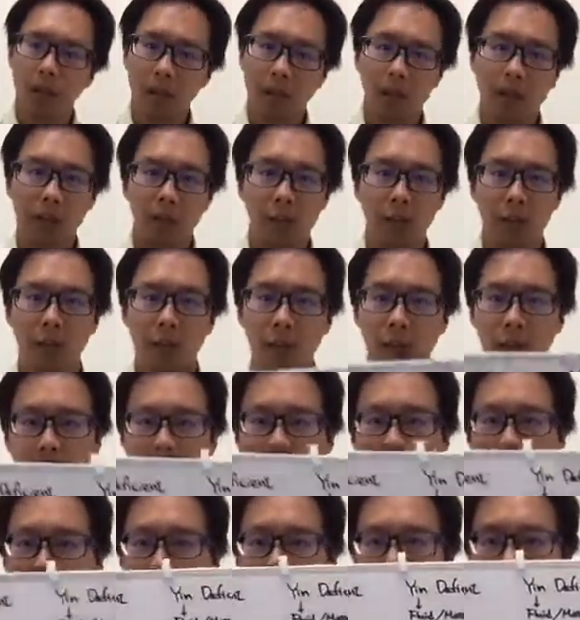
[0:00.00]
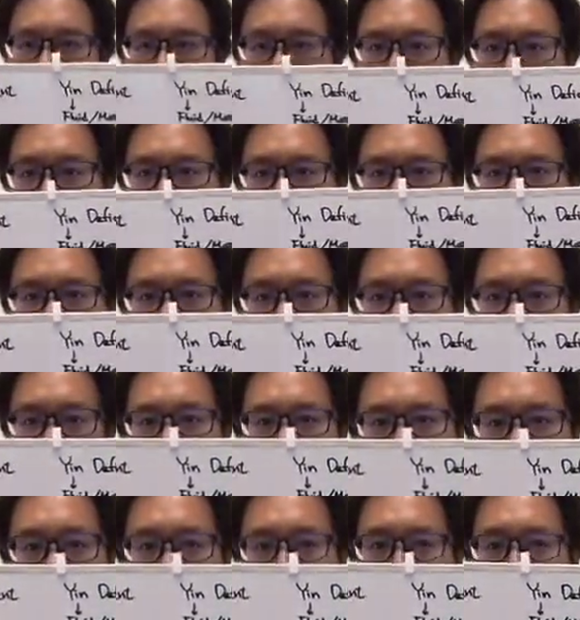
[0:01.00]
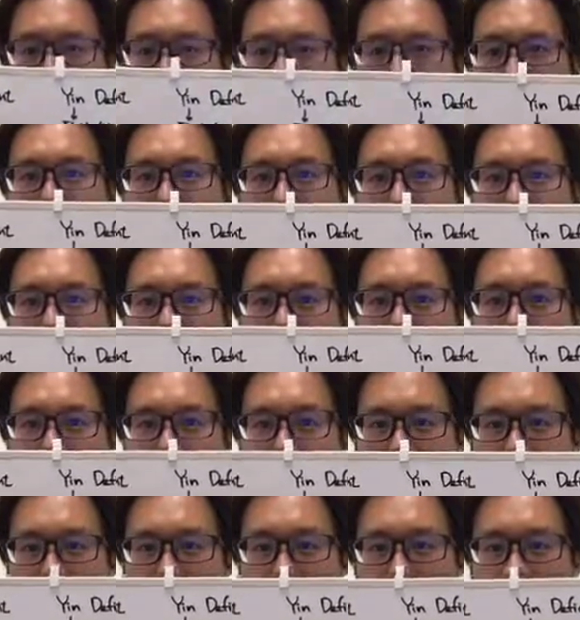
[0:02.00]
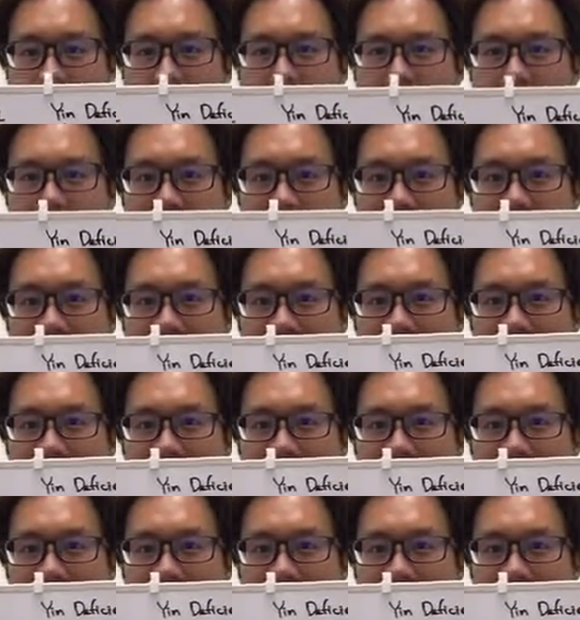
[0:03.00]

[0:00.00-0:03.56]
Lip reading: You would definitely get your mojo back if you are practicing